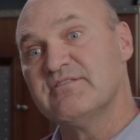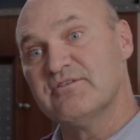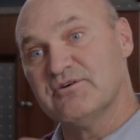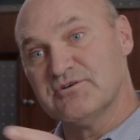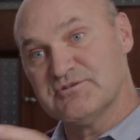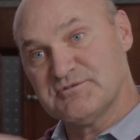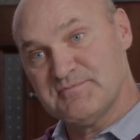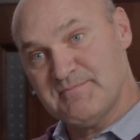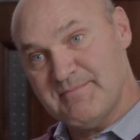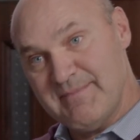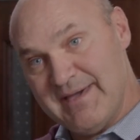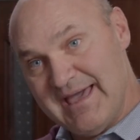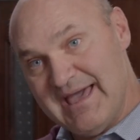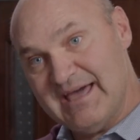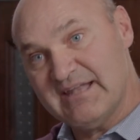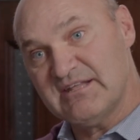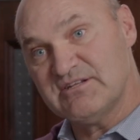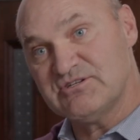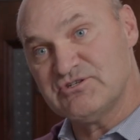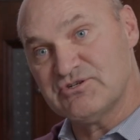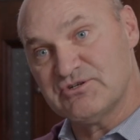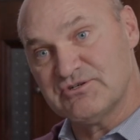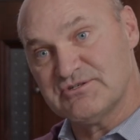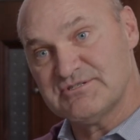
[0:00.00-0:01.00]
those
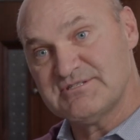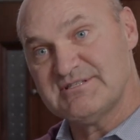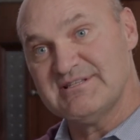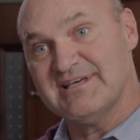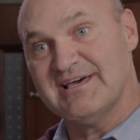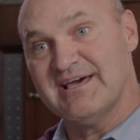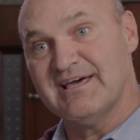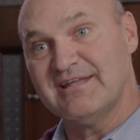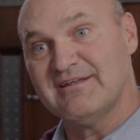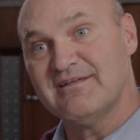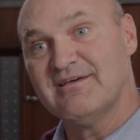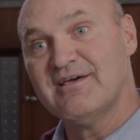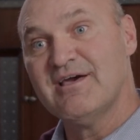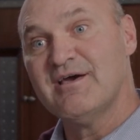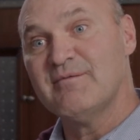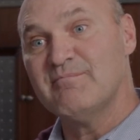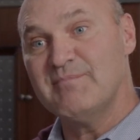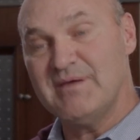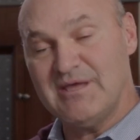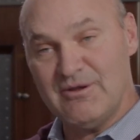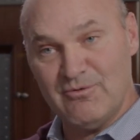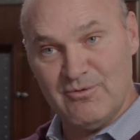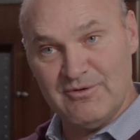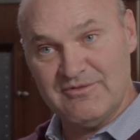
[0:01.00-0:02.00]
managers then
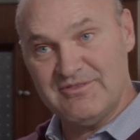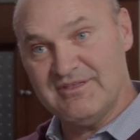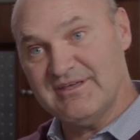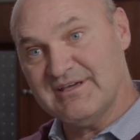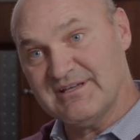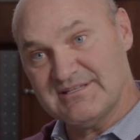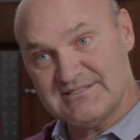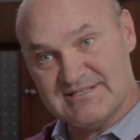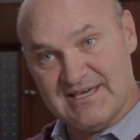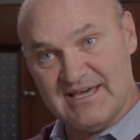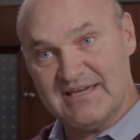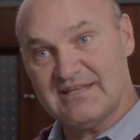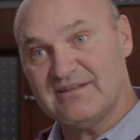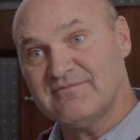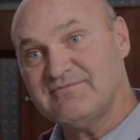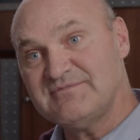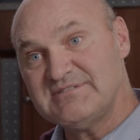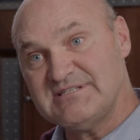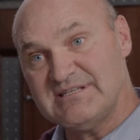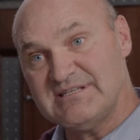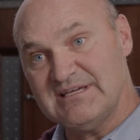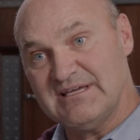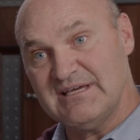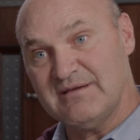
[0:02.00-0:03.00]
meet with the executive
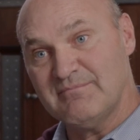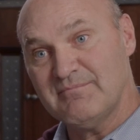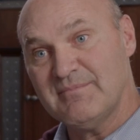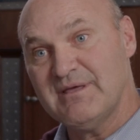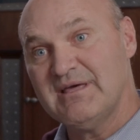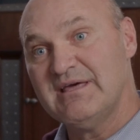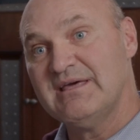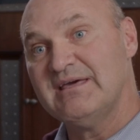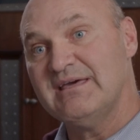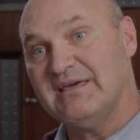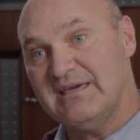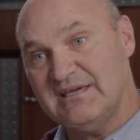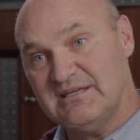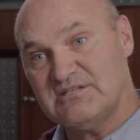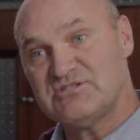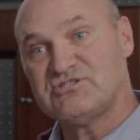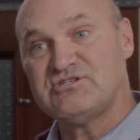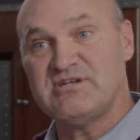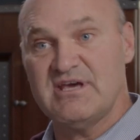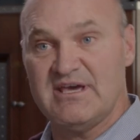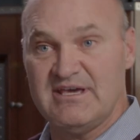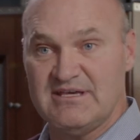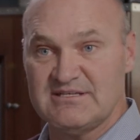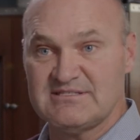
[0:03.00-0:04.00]
team each
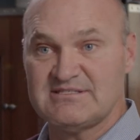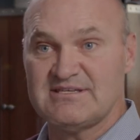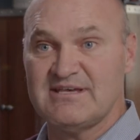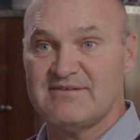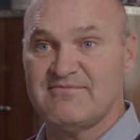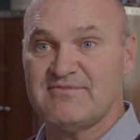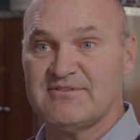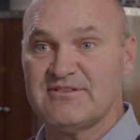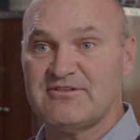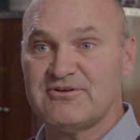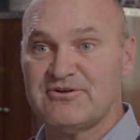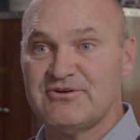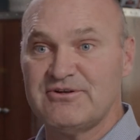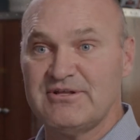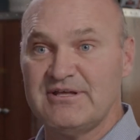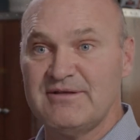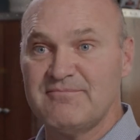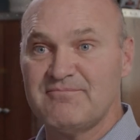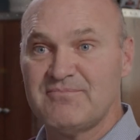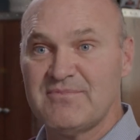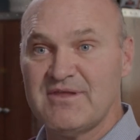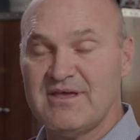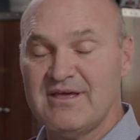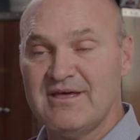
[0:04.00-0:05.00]
day at 7:30.
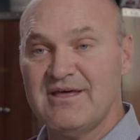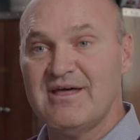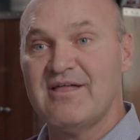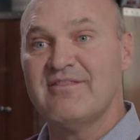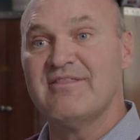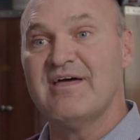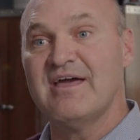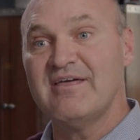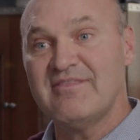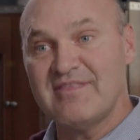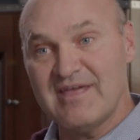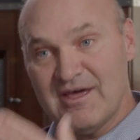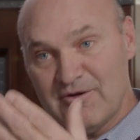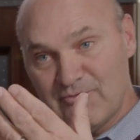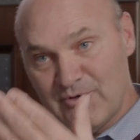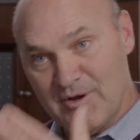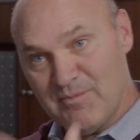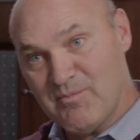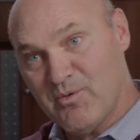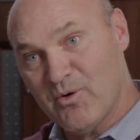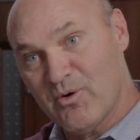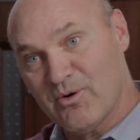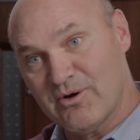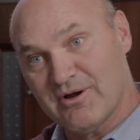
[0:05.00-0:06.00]
They then
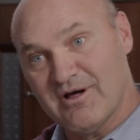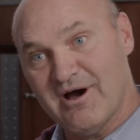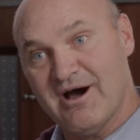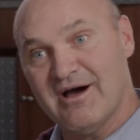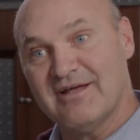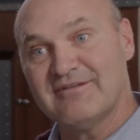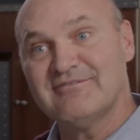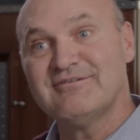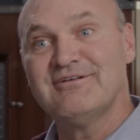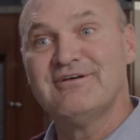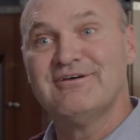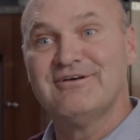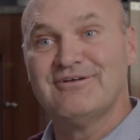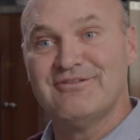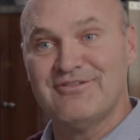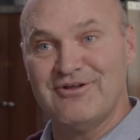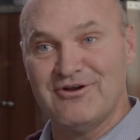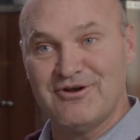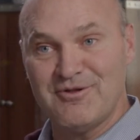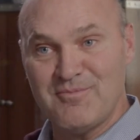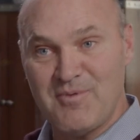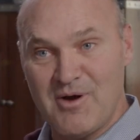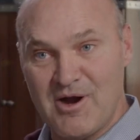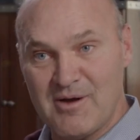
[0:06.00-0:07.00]
report on their
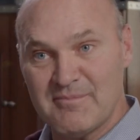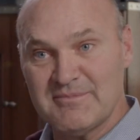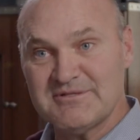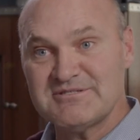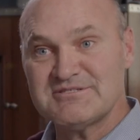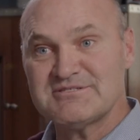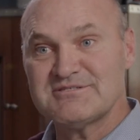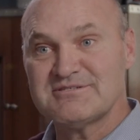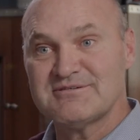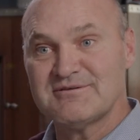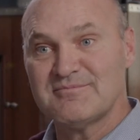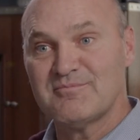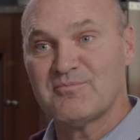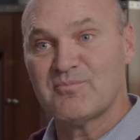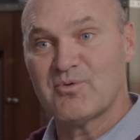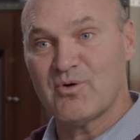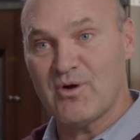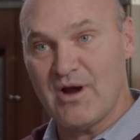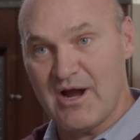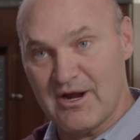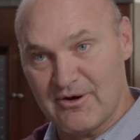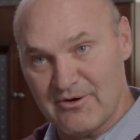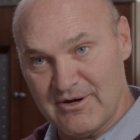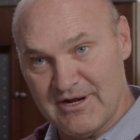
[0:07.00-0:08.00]
department's
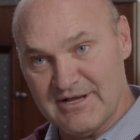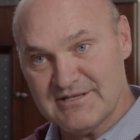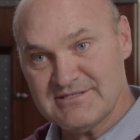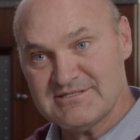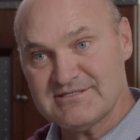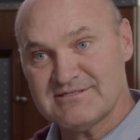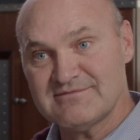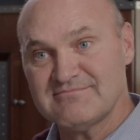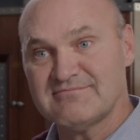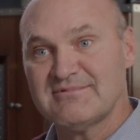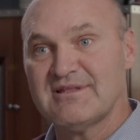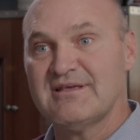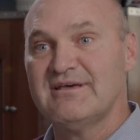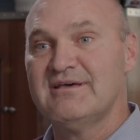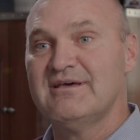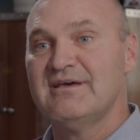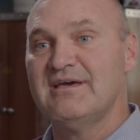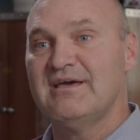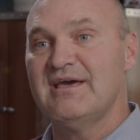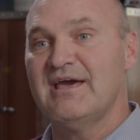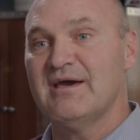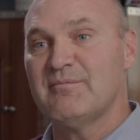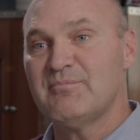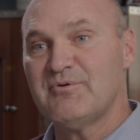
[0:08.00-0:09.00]
progress
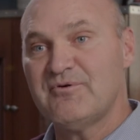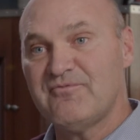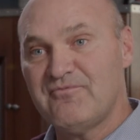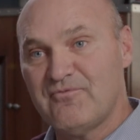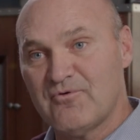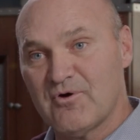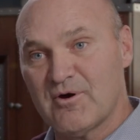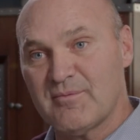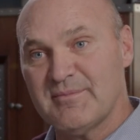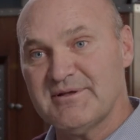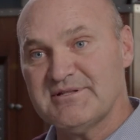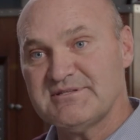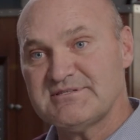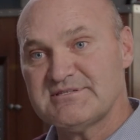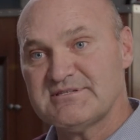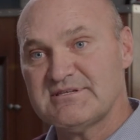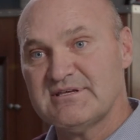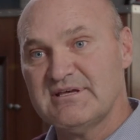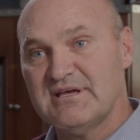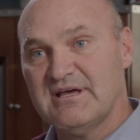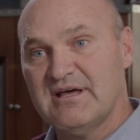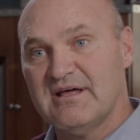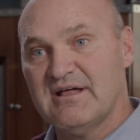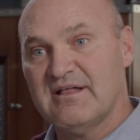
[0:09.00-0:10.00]
and performance.
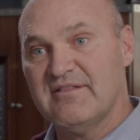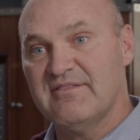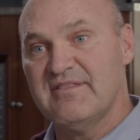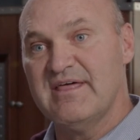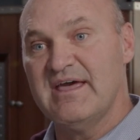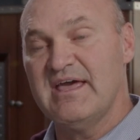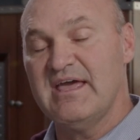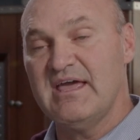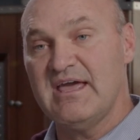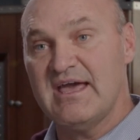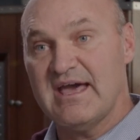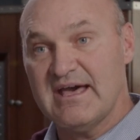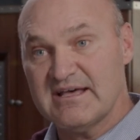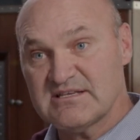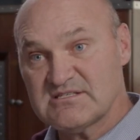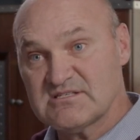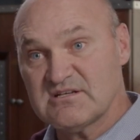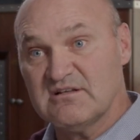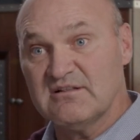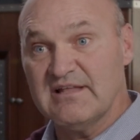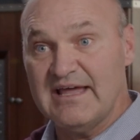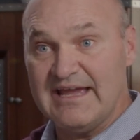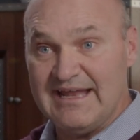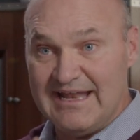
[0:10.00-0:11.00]
They
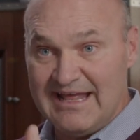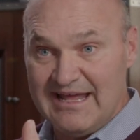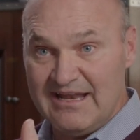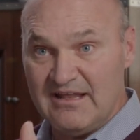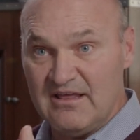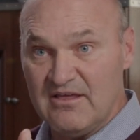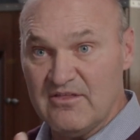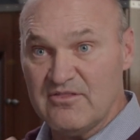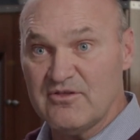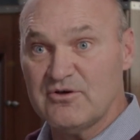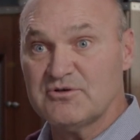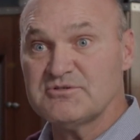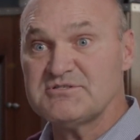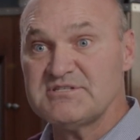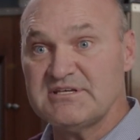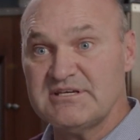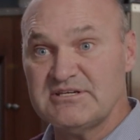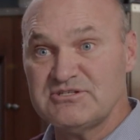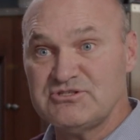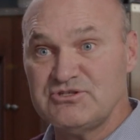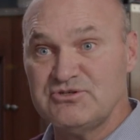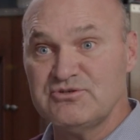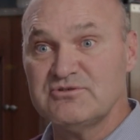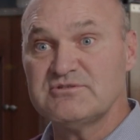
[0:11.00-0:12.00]
escalate any of those
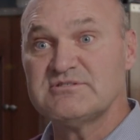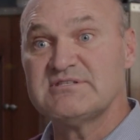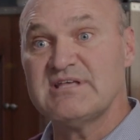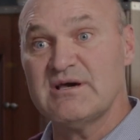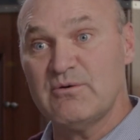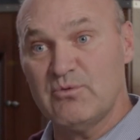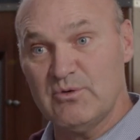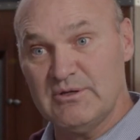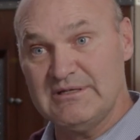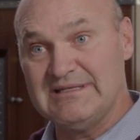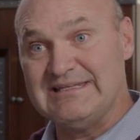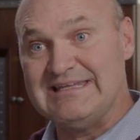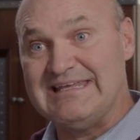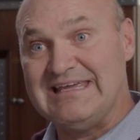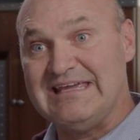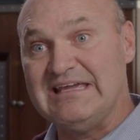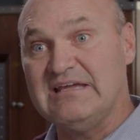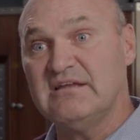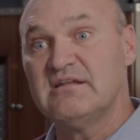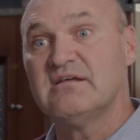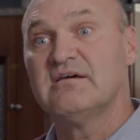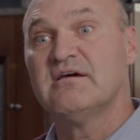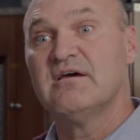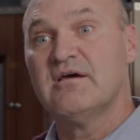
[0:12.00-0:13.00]
issues that would
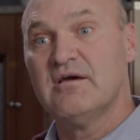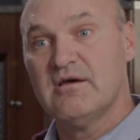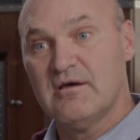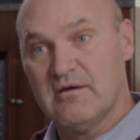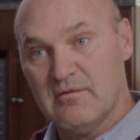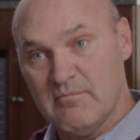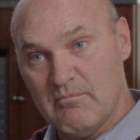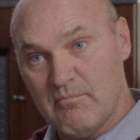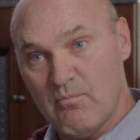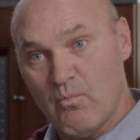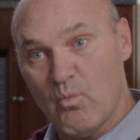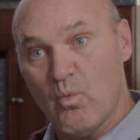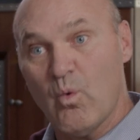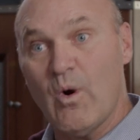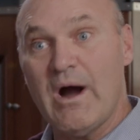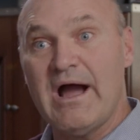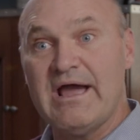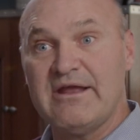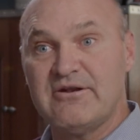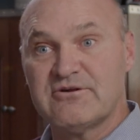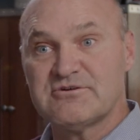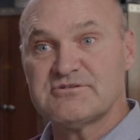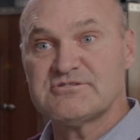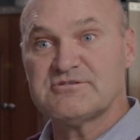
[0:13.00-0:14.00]
need
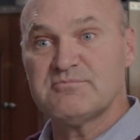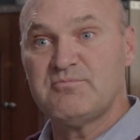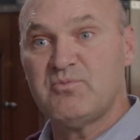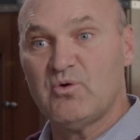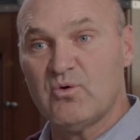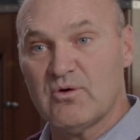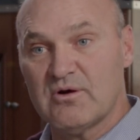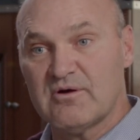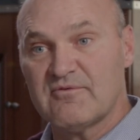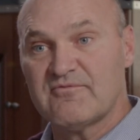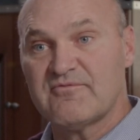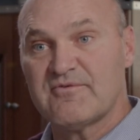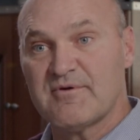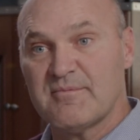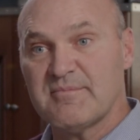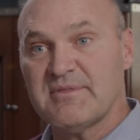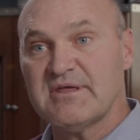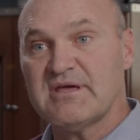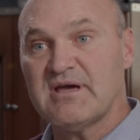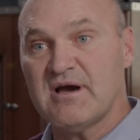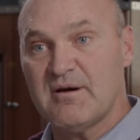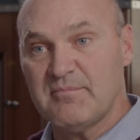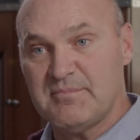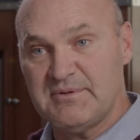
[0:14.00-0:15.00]
wider support from the
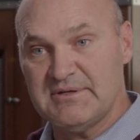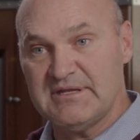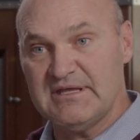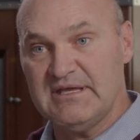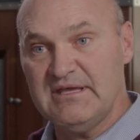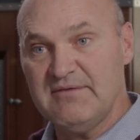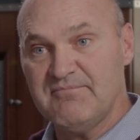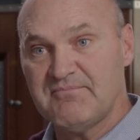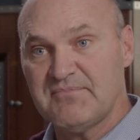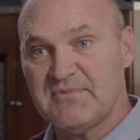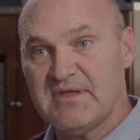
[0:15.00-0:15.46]
company,